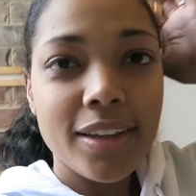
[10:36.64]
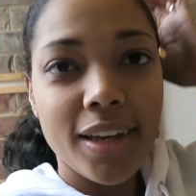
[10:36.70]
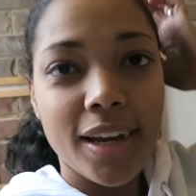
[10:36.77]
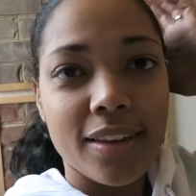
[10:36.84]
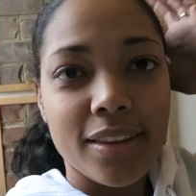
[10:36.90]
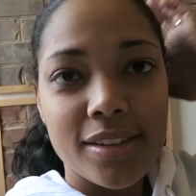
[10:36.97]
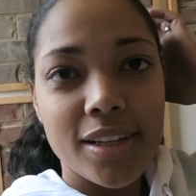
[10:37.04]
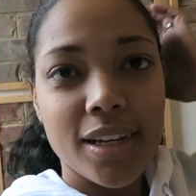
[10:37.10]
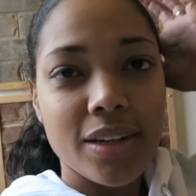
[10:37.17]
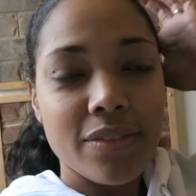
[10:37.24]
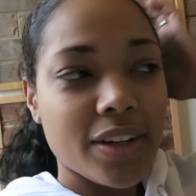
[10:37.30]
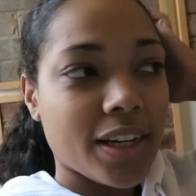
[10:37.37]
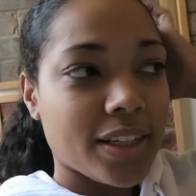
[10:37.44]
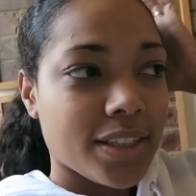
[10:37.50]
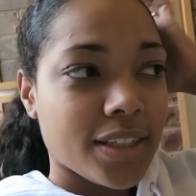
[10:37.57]
yeah, that's kind
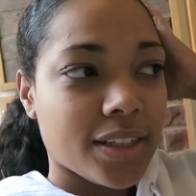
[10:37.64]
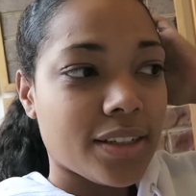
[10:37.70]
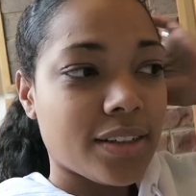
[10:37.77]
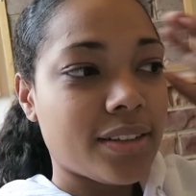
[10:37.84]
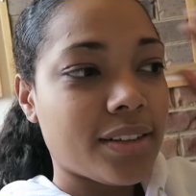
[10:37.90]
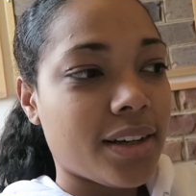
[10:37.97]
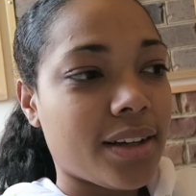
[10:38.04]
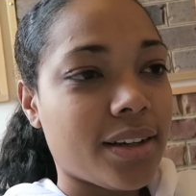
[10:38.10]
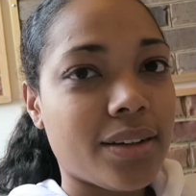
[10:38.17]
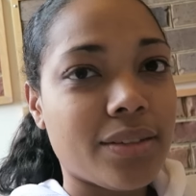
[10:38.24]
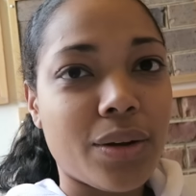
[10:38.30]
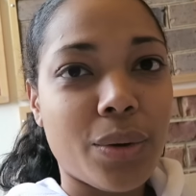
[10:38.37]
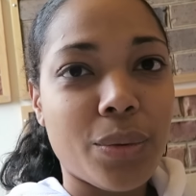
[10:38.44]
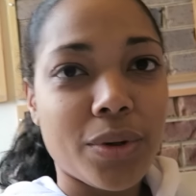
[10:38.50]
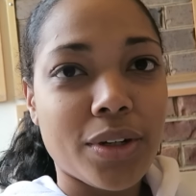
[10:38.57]
of an
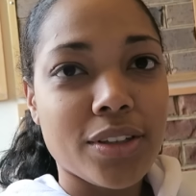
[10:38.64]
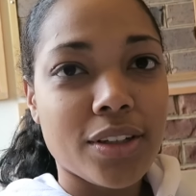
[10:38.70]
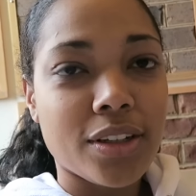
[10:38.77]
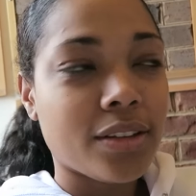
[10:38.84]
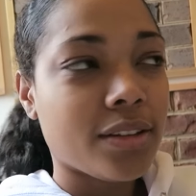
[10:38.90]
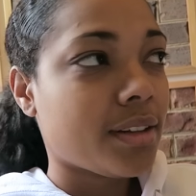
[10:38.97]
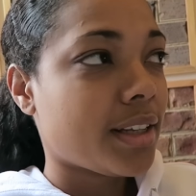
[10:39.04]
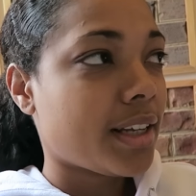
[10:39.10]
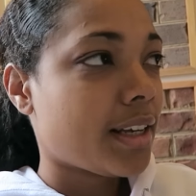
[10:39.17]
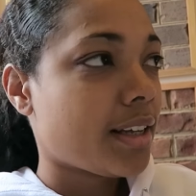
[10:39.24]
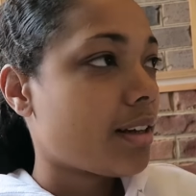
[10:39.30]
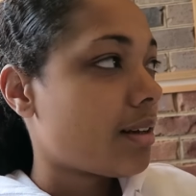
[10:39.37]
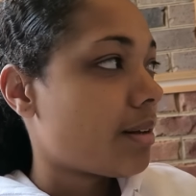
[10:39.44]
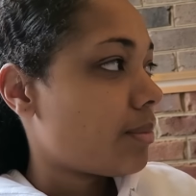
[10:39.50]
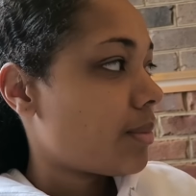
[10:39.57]
idea of what it's gonna look
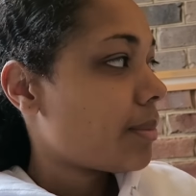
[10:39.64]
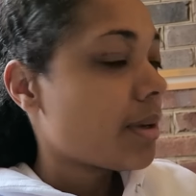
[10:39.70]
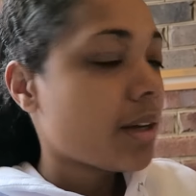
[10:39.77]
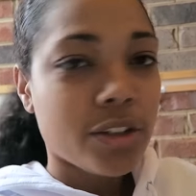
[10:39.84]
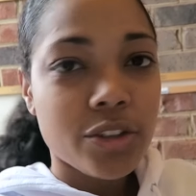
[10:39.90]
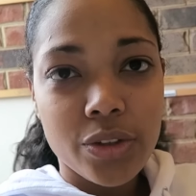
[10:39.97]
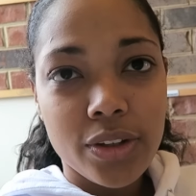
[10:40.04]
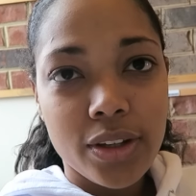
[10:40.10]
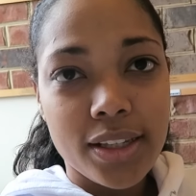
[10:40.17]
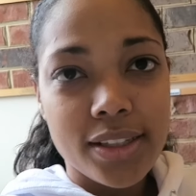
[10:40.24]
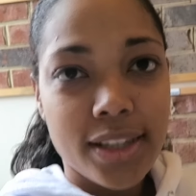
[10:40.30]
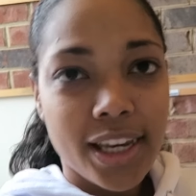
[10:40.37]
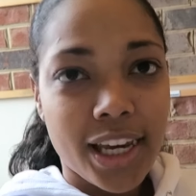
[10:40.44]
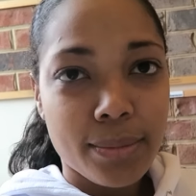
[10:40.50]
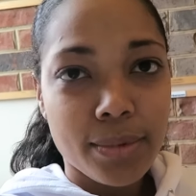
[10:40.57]
like. I'll show you
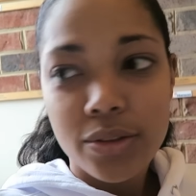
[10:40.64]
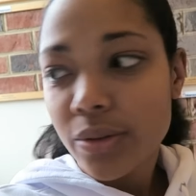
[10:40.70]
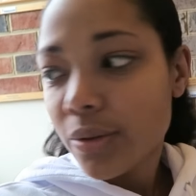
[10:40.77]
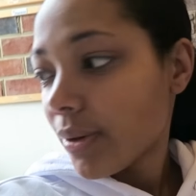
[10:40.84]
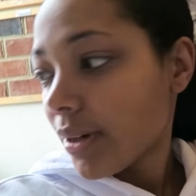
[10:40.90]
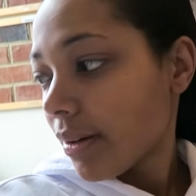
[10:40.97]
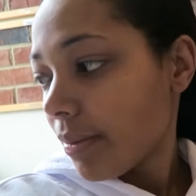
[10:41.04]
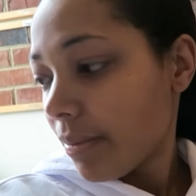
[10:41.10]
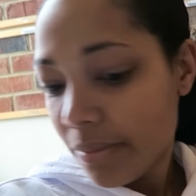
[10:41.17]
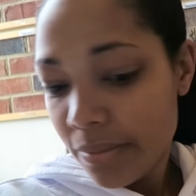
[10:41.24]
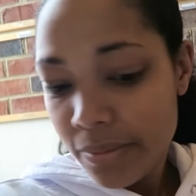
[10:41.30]
guys the cabinets real quick.